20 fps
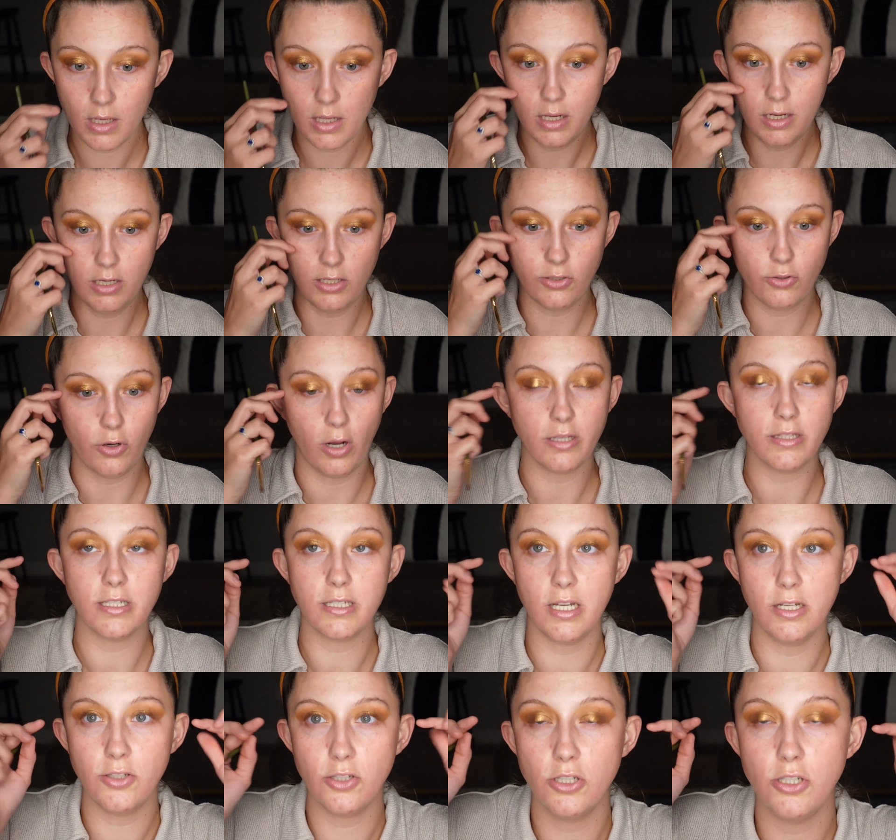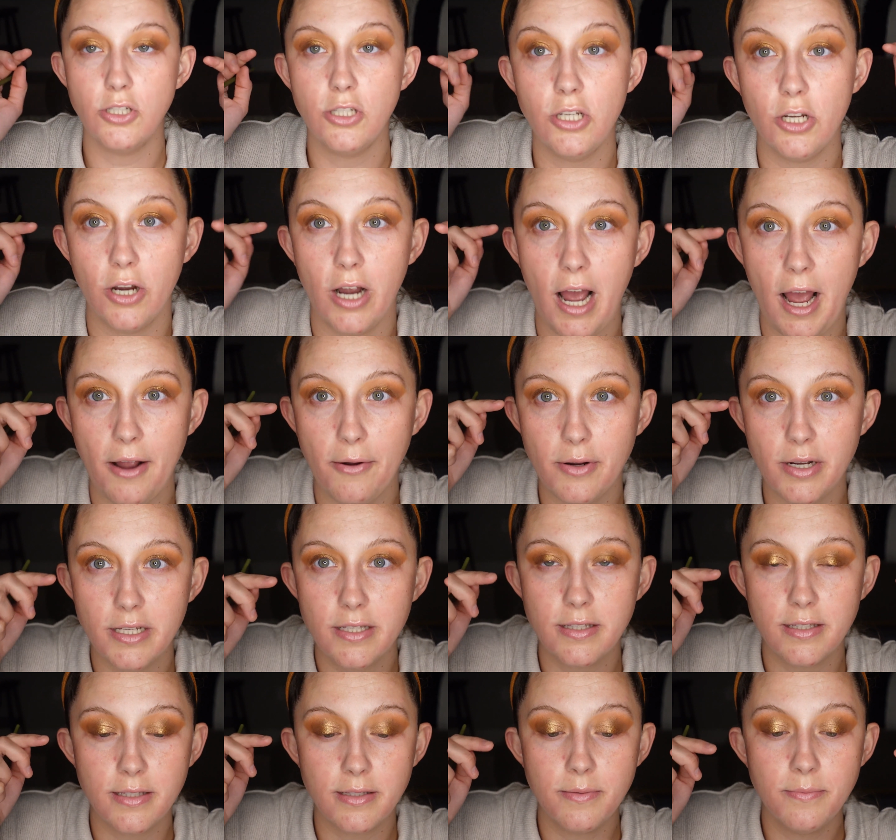And it draws attention to your
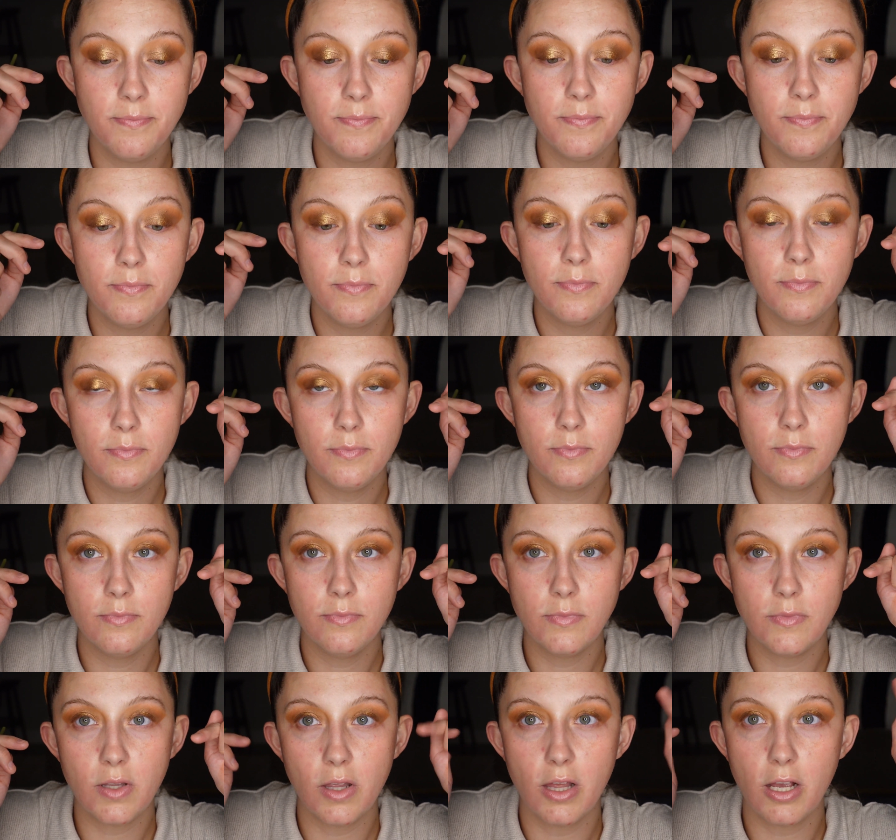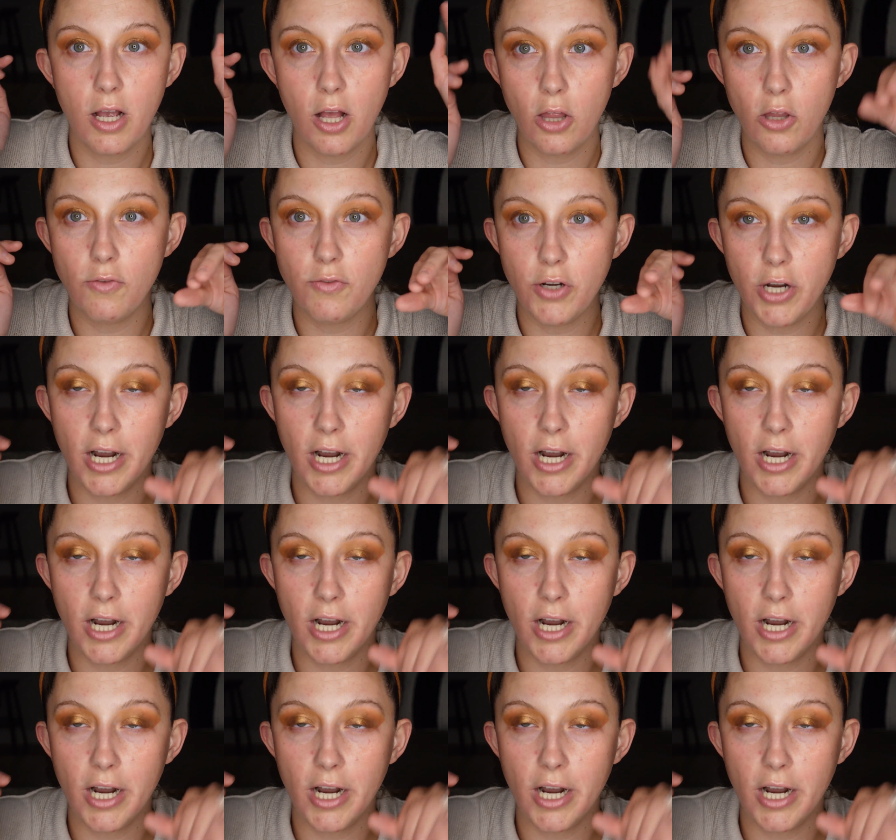iris, to the color of your